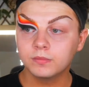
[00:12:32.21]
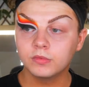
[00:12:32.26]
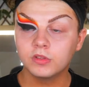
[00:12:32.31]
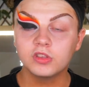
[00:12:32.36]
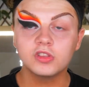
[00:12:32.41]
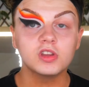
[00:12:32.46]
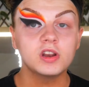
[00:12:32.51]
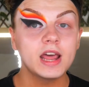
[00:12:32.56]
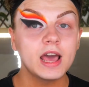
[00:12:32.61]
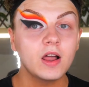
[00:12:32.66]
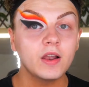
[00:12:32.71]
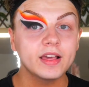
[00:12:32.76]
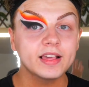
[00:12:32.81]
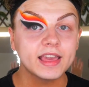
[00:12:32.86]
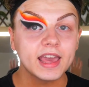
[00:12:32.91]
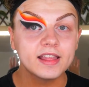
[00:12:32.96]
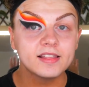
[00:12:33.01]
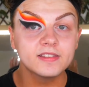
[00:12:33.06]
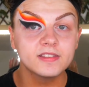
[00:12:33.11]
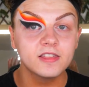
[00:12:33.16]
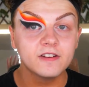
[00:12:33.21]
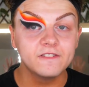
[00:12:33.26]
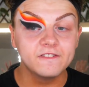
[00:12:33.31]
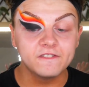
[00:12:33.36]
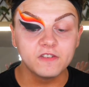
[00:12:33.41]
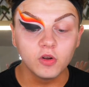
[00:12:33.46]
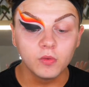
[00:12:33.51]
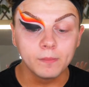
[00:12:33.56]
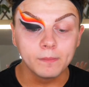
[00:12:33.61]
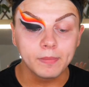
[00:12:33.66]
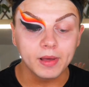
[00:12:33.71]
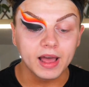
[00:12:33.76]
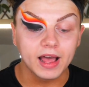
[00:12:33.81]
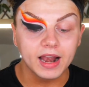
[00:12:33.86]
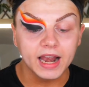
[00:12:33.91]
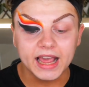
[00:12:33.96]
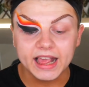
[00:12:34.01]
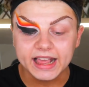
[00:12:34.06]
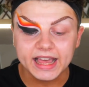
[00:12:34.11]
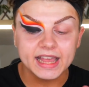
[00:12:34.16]
So now let's get into the fun part.
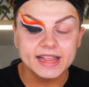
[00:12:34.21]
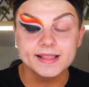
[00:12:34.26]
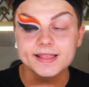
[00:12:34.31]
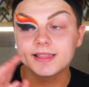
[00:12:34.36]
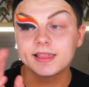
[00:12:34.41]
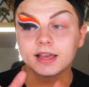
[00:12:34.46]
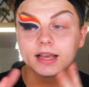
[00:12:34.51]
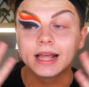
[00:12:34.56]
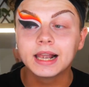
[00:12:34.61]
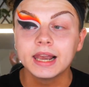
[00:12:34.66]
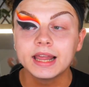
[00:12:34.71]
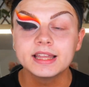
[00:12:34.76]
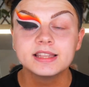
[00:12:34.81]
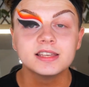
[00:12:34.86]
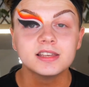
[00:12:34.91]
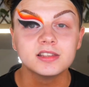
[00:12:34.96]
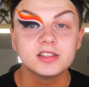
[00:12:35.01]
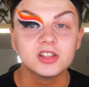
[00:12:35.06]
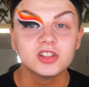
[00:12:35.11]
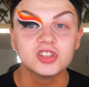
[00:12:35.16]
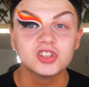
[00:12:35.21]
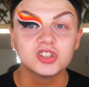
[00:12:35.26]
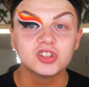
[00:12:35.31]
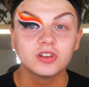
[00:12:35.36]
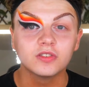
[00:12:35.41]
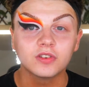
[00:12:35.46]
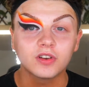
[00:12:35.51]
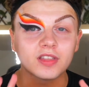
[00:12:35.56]
Let's get into the glitters and stuff,